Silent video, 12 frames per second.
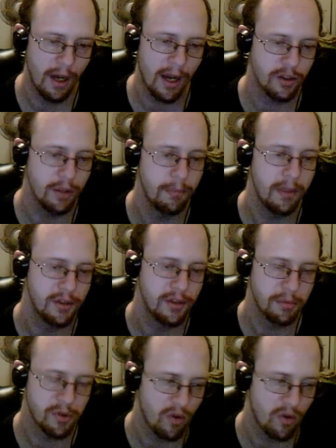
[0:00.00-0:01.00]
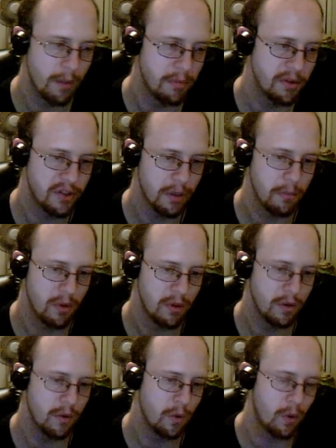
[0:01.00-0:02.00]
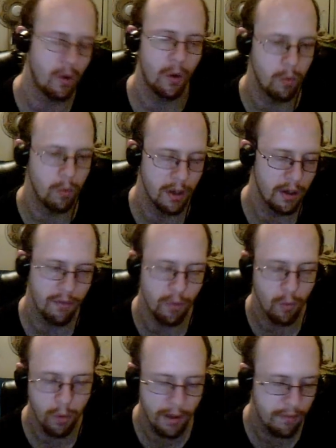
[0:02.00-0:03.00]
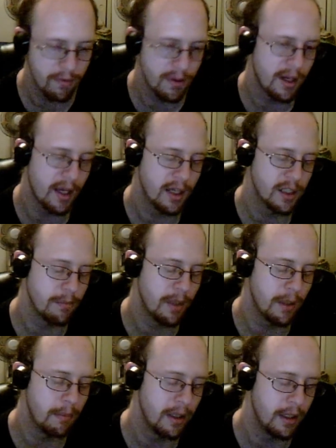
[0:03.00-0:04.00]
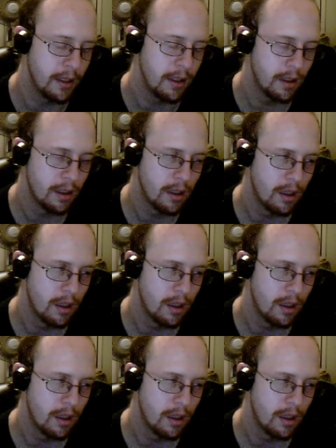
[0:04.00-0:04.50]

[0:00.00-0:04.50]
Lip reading: actually be subscribed to someone, or whatever the case may be,